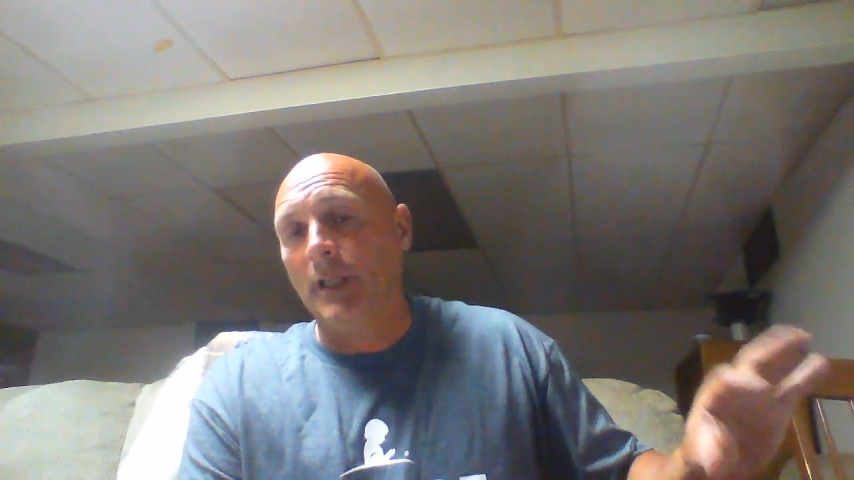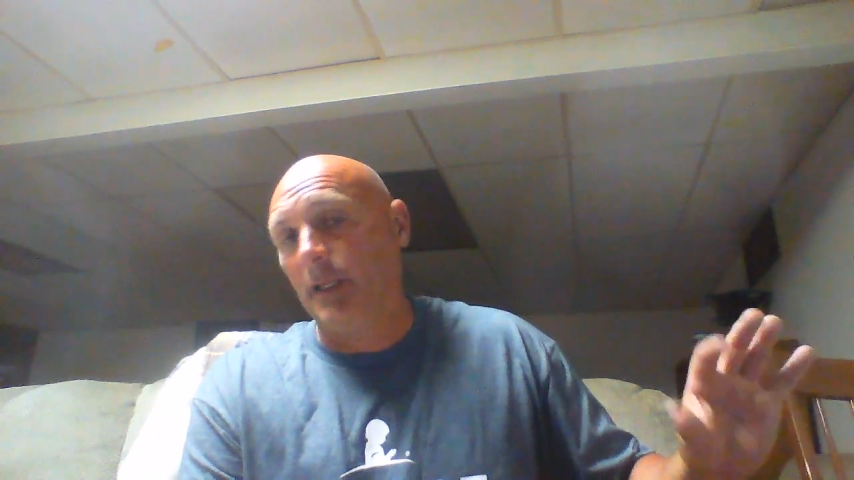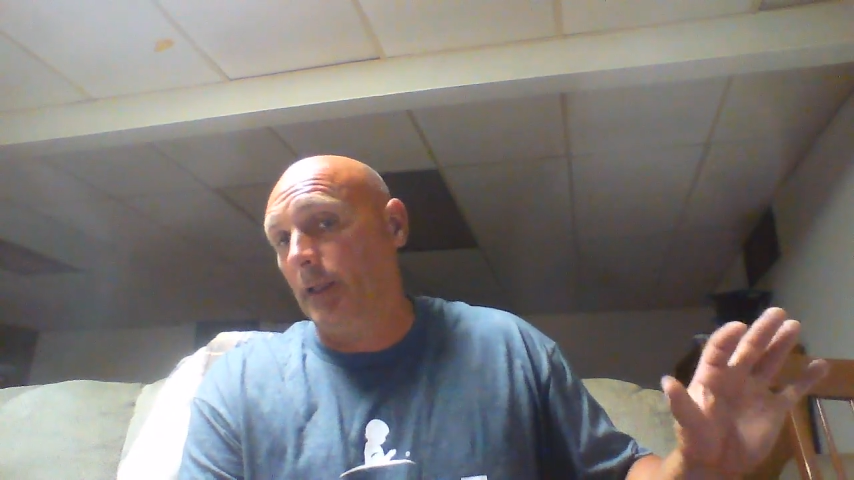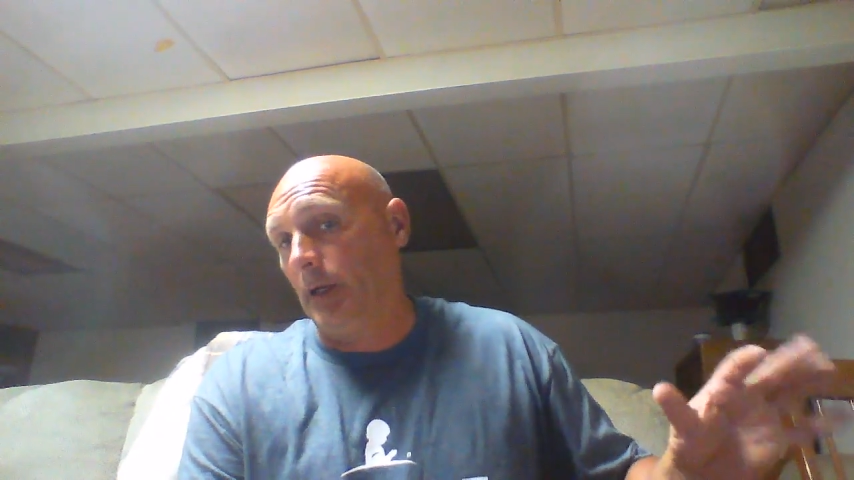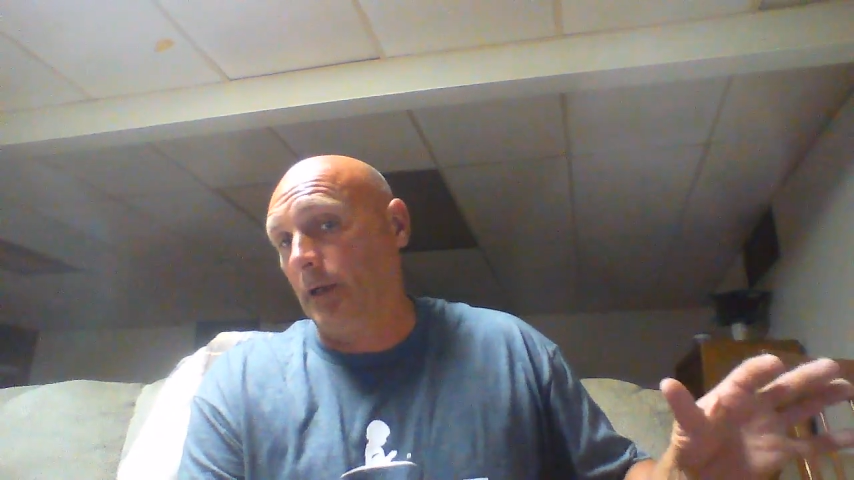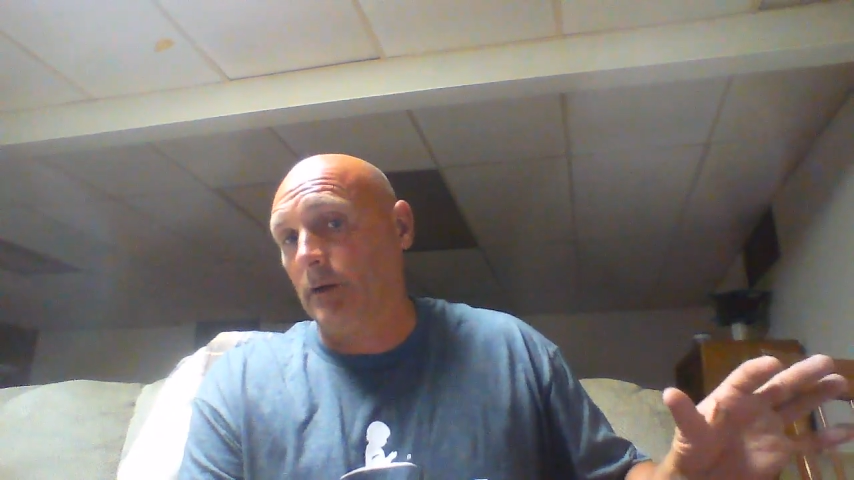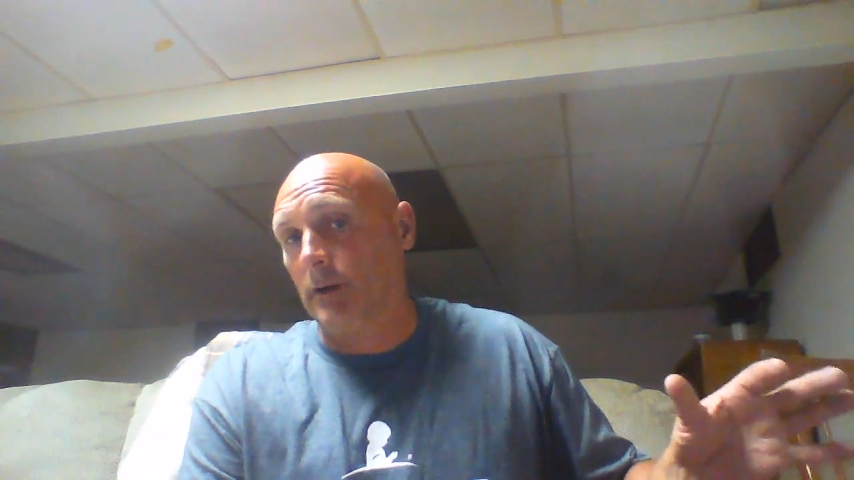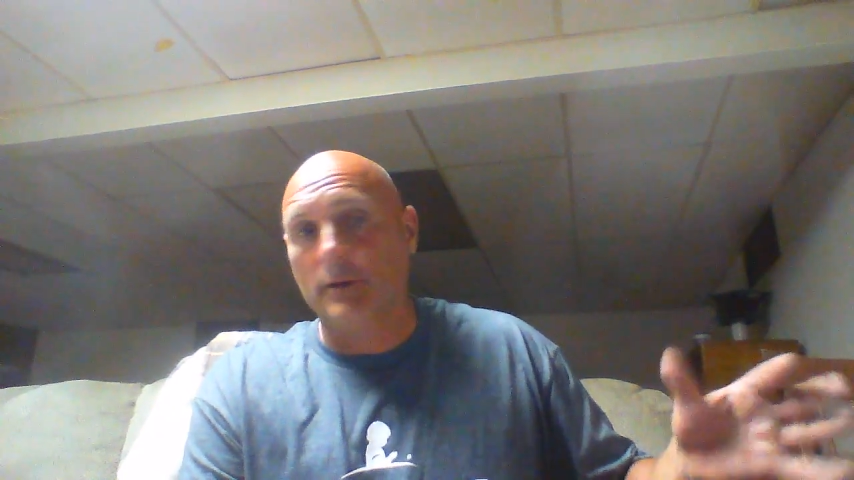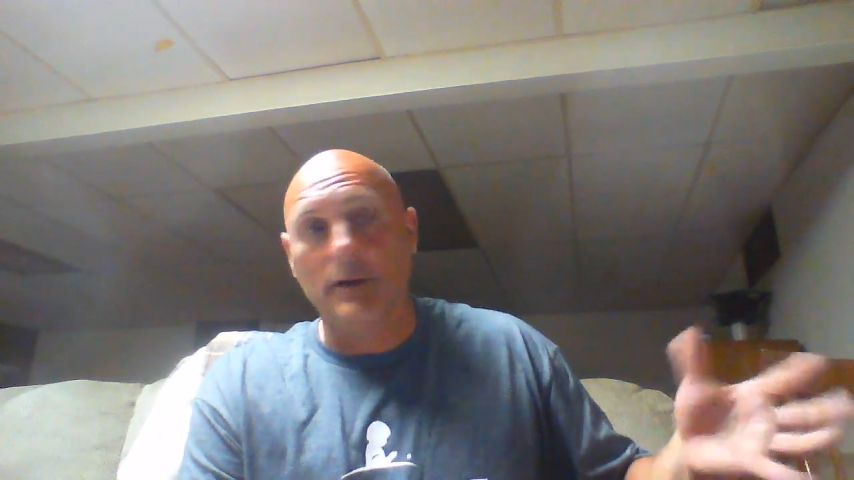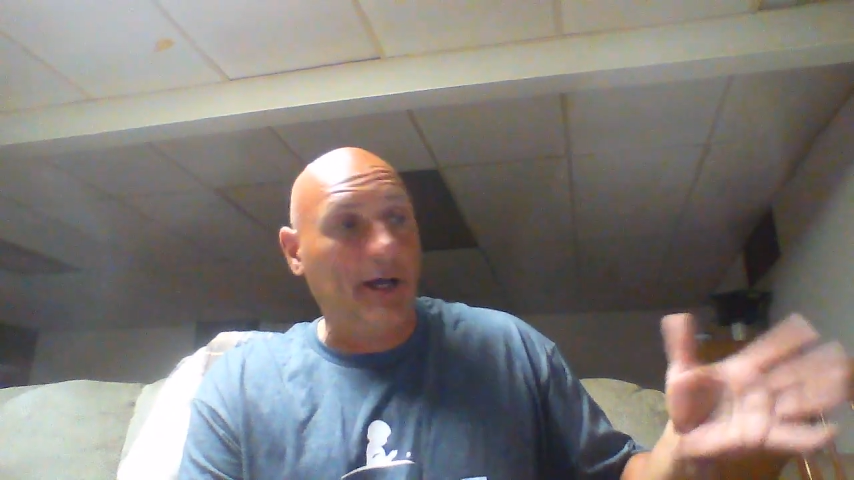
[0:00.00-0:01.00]
And that
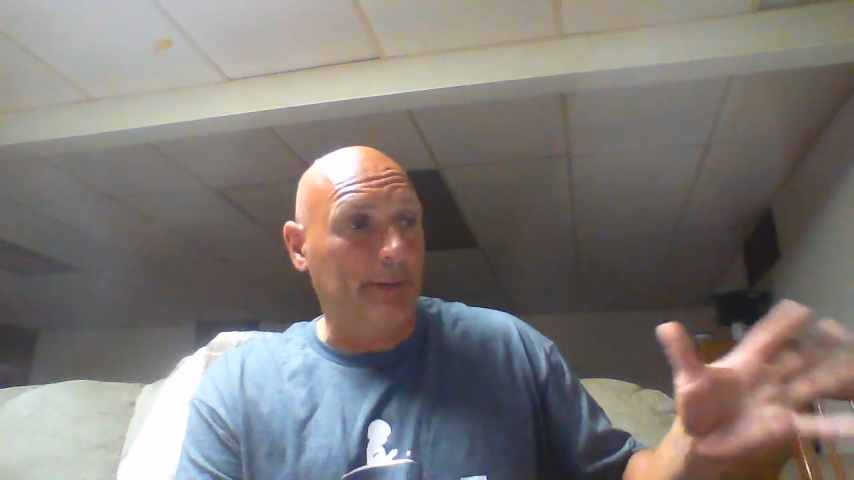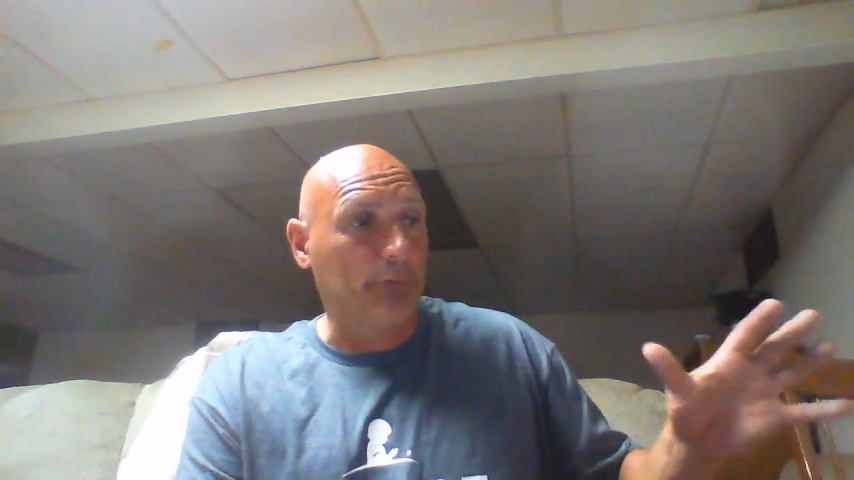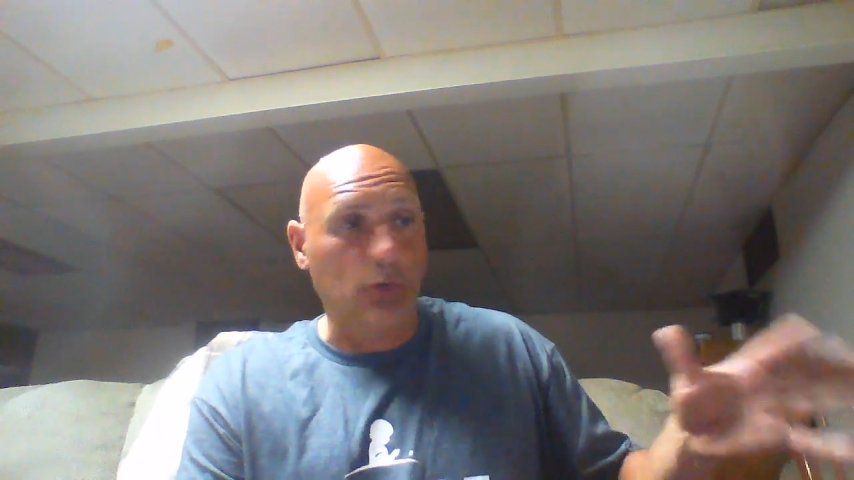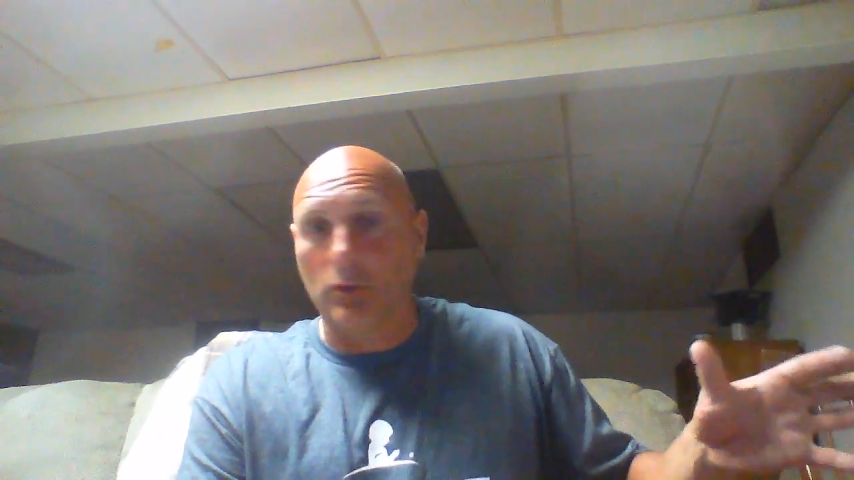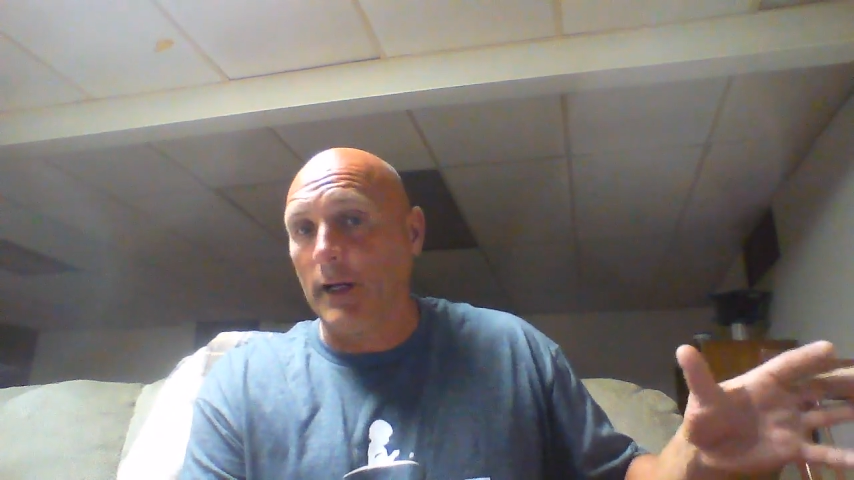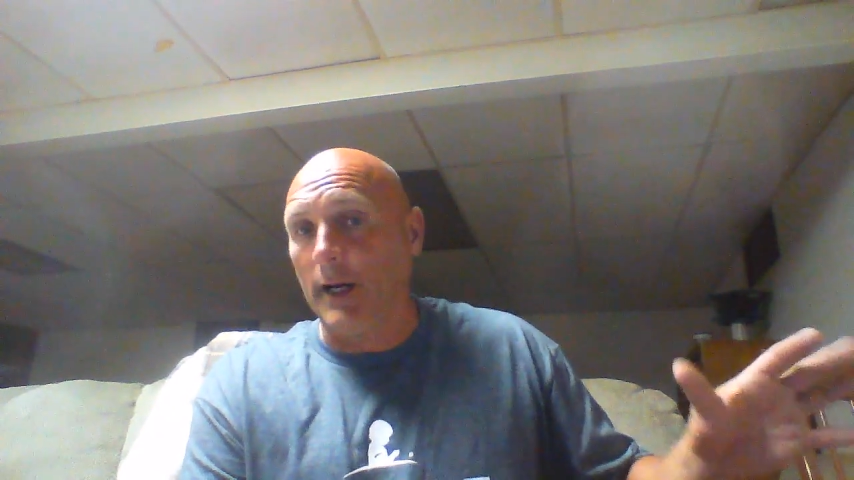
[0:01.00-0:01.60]
card I broke